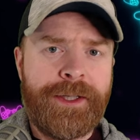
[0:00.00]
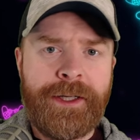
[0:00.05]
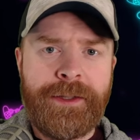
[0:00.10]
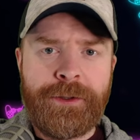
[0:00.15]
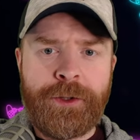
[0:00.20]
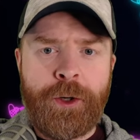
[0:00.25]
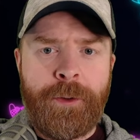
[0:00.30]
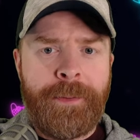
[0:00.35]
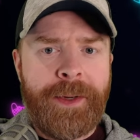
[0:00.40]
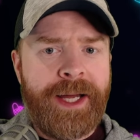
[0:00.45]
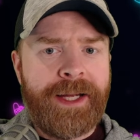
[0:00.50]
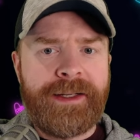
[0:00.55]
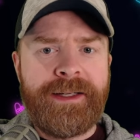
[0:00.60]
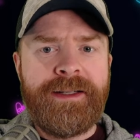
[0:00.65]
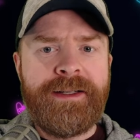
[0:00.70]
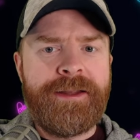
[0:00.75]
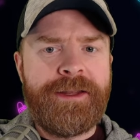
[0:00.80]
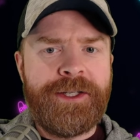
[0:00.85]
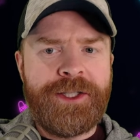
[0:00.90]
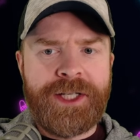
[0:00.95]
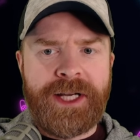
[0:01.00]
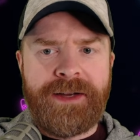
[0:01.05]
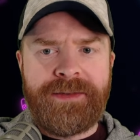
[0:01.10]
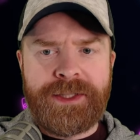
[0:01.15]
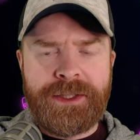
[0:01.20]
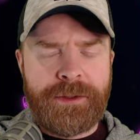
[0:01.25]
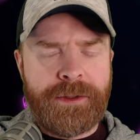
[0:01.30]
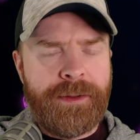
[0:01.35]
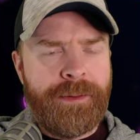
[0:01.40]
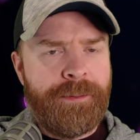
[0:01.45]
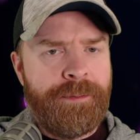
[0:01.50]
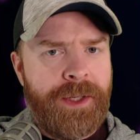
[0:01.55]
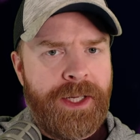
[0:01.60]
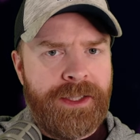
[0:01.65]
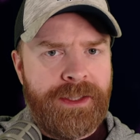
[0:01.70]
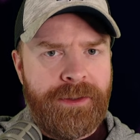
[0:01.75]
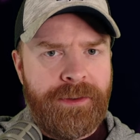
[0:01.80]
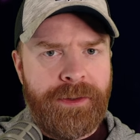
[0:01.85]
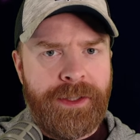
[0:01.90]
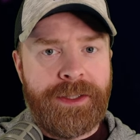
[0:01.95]
done, go back into the JavaScript
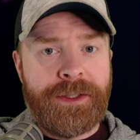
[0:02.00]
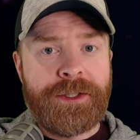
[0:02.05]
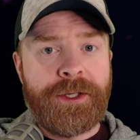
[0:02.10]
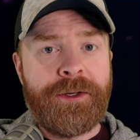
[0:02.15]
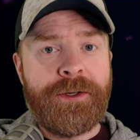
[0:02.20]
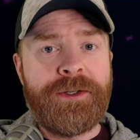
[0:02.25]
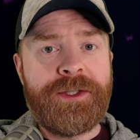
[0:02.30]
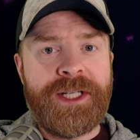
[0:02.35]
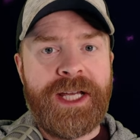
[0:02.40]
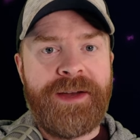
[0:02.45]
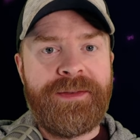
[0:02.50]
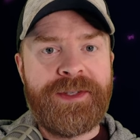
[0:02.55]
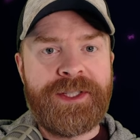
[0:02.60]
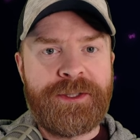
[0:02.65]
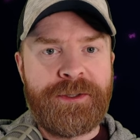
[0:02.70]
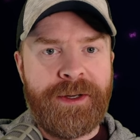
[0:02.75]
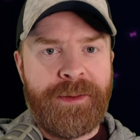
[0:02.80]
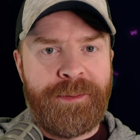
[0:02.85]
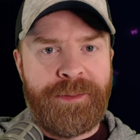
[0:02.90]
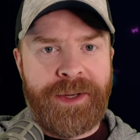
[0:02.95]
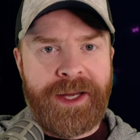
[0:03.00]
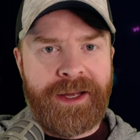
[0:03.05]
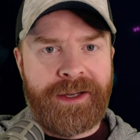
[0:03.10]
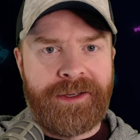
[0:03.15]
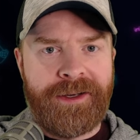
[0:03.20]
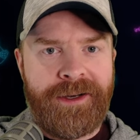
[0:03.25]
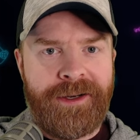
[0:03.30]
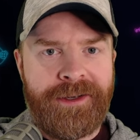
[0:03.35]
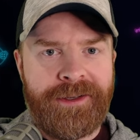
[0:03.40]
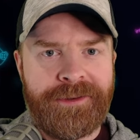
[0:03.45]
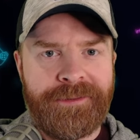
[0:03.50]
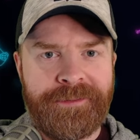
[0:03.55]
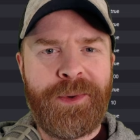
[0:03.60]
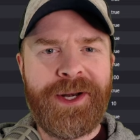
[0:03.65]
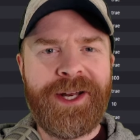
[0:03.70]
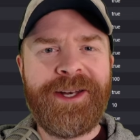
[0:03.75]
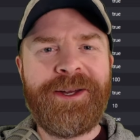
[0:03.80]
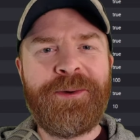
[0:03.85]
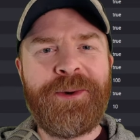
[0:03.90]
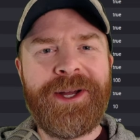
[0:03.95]
menu and turn JavaScript back on.
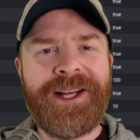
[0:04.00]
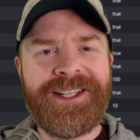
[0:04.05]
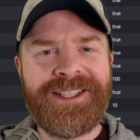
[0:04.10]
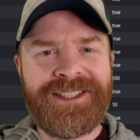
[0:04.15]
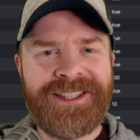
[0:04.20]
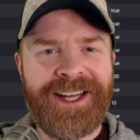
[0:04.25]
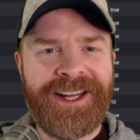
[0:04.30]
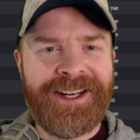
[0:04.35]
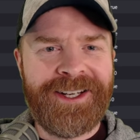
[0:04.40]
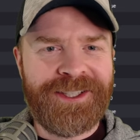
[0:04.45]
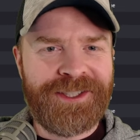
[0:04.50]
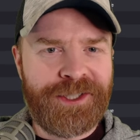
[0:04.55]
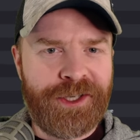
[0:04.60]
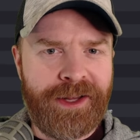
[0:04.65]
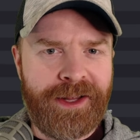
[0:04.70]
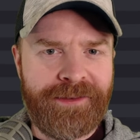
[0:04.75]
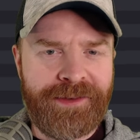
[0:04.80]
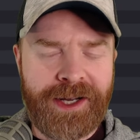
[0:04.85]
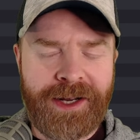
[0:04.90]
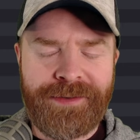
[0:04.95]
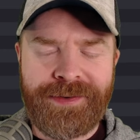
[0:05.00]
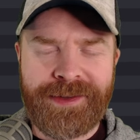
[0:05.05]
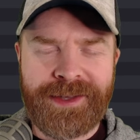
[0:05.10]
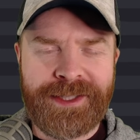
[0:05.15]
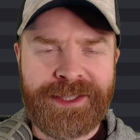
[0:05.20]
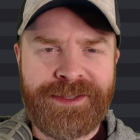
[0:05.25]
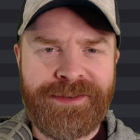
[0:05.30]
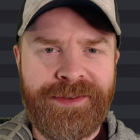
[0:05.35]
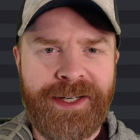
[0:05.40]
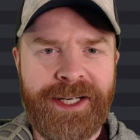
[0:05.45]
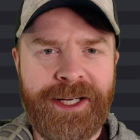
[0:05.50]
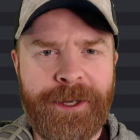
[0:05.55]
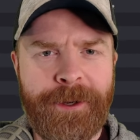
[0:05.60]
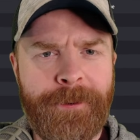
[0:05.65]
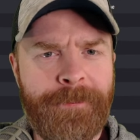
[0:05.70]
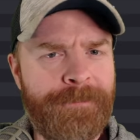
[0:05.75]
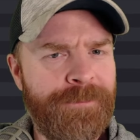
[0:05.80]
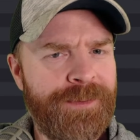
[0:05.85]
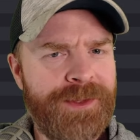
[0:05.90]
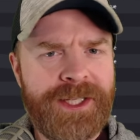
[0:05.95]
But anyways, that is all I've got out for this
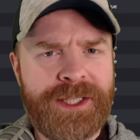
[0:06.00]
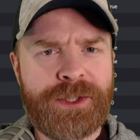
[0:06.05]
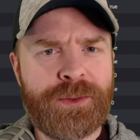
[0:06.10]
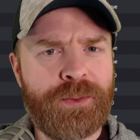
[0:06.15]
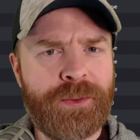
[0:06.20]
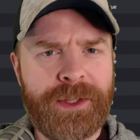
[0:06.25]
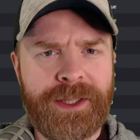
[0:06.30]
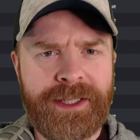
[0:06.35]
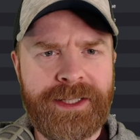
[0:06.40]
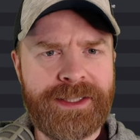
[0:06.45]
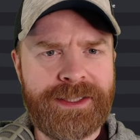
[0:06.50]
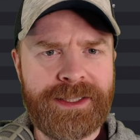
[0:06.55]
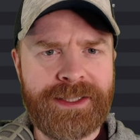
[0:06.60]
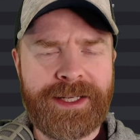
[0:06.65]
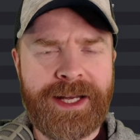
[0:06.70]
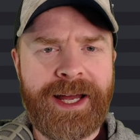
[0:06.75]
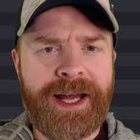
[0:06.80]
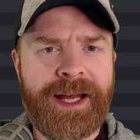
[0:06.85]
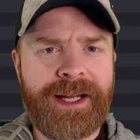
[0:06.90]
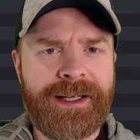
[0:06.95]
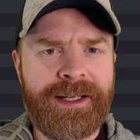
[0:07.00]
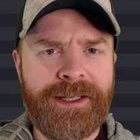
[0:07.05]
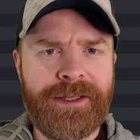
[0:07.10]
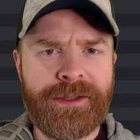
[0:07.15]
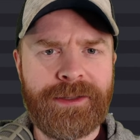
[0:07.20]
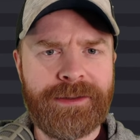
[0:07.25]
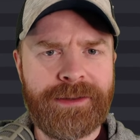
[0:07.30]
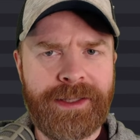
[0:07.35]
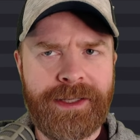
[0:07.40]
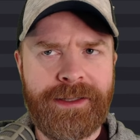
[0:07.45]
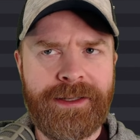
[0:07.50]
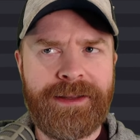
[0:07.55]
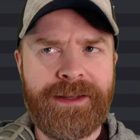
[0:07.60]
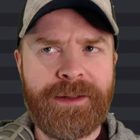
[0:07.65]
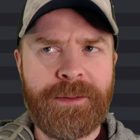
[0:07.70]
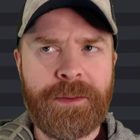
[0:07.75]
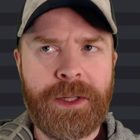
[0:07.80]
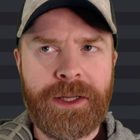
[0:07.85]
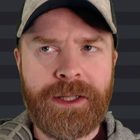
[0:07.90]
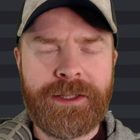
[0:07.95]
video. This really isn't hacking or
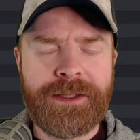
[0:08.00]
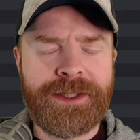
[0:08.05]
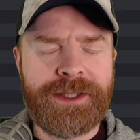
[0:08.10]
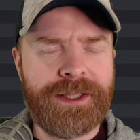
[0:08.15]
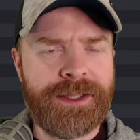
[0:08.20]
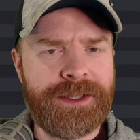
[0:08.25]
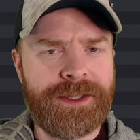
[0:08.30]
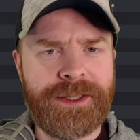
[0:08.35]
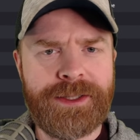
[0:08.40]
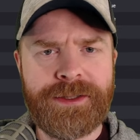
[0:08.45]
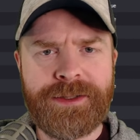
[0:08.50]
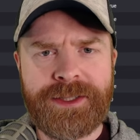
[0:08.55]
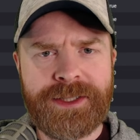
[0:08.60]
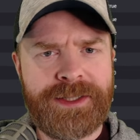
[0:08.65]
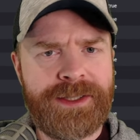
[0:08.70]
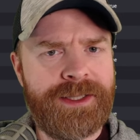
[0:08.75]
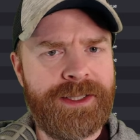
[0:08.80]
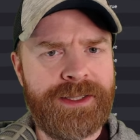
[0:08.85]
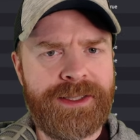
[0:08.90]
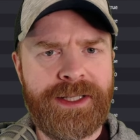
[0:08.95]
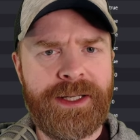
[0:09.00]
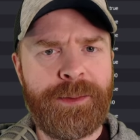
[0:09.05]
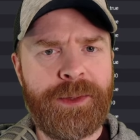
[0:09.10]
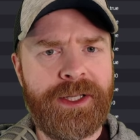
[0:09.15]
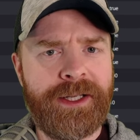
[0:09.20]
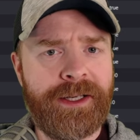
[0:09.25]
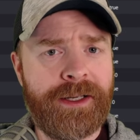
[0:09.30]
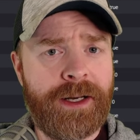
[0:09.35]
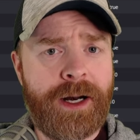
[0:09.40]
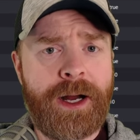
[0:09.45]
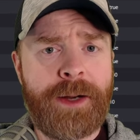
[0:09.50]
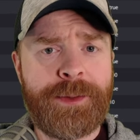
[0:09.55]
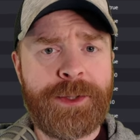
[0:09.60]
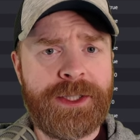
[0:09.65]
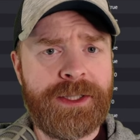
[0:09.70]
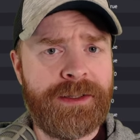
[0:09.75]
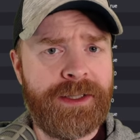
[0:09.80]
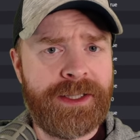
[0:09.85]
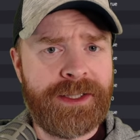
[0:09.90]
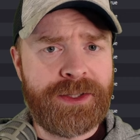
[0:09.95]
anything malicious, you're just disabling an
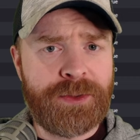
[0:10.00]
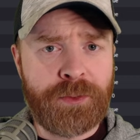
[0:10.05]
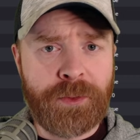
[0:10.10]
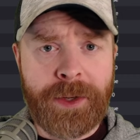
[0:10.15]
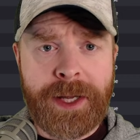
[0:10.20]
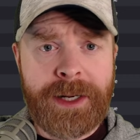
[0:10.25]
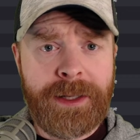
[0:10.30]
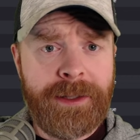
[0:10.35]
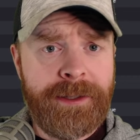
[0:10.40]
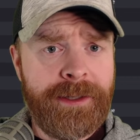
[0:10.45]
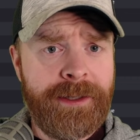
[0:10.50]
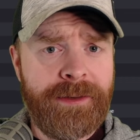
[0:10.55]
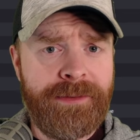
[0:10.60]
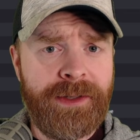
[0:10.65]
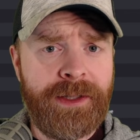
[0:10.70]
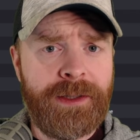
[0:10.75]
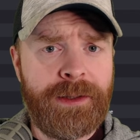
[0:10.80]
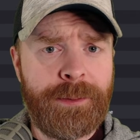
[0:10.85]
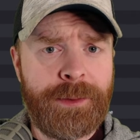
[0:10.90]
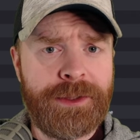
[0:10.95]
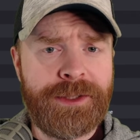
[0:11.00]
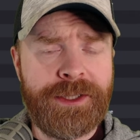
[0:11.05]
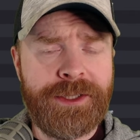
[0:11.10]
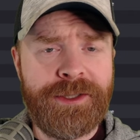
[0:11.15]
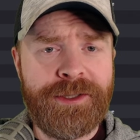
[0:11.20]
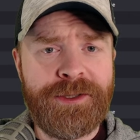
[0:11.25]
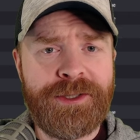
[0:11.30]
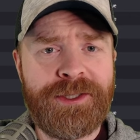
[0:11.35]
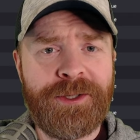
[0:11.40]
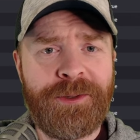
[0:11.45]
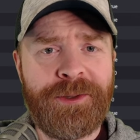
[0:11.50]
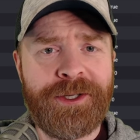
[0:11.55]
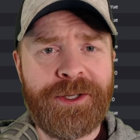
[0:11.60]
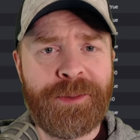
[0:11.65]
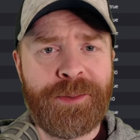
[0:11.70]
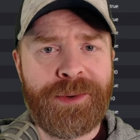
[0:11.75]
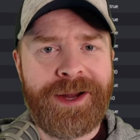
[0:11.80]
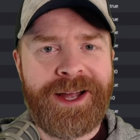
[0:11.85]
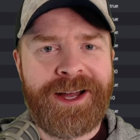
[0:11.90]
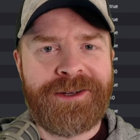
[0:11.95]
option that's readily available to do so in
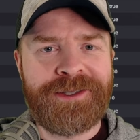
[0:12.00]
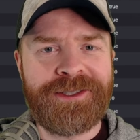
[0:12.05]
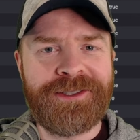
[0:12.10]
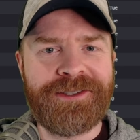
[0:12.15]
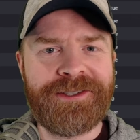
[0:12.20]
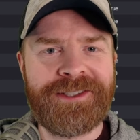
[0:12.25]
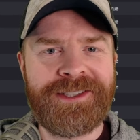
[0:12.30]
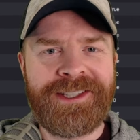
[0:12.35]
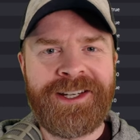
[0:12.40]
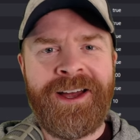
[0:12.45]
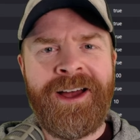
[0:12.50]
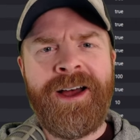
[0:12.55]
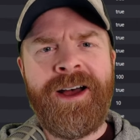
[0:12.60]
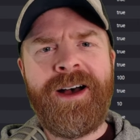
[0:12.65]
your browsers.